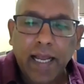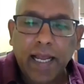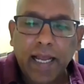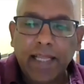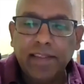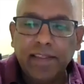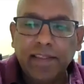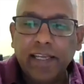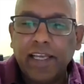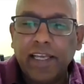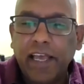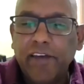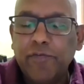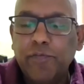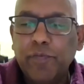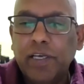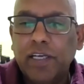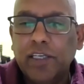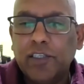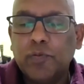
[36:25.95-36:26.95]
And they gave
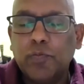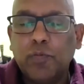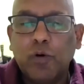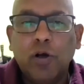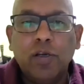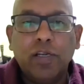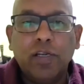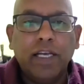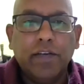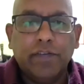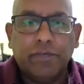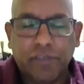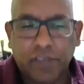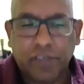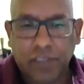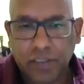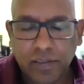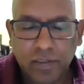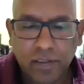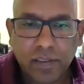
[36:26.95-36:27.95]
me a small
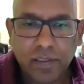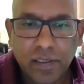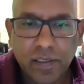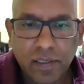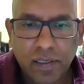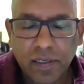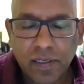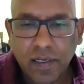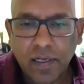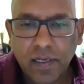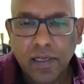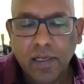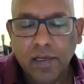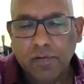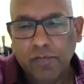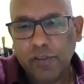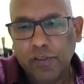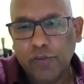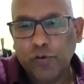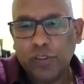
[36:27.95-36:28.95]
gift,
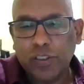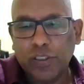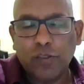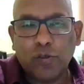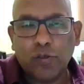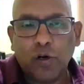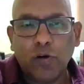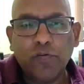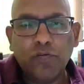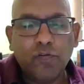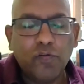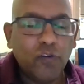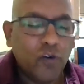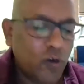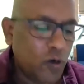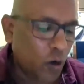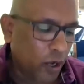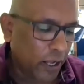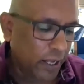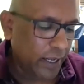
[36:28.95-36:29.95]
which was a
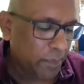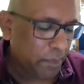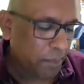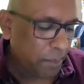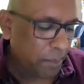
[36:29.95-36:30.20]
softwood toy.